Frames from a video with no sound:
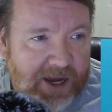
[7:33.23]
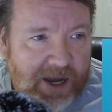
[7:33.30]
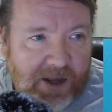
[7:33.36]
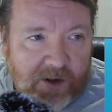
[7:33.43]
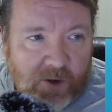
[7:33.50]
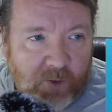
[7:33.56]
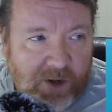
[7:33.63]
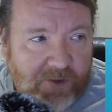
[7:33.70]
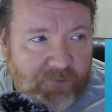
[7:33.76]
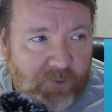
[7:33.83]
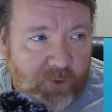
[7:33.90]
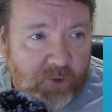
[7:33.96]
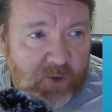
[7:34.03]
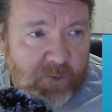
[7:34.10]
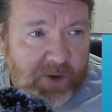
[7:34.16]
and only
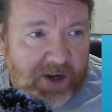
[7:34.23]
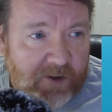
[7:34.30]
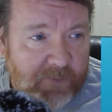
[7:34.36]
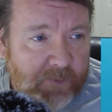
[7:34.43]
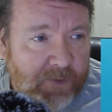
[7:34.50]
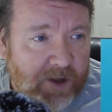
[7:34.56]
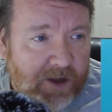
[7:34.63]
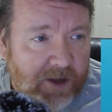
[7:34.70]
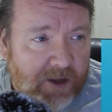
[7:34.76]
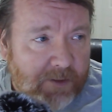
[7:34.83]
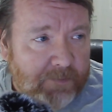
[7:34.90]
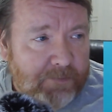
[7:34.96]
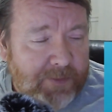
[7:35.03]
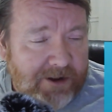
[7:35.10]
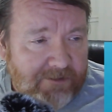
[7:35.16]
for a split
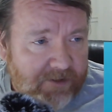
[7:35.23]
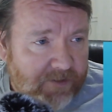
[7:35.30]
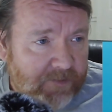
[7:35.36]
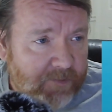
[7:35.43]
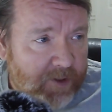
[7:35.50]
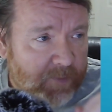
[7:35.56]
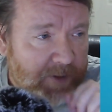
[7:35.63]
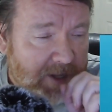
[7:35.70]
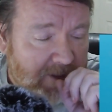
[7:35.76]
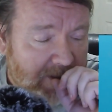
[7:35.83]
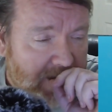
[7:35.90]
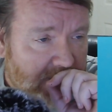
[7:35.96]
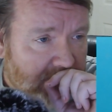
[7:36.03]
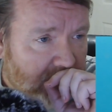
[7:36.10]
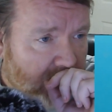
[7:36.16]
period, a split
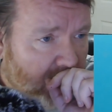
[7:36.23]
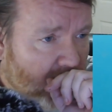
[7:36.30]
second.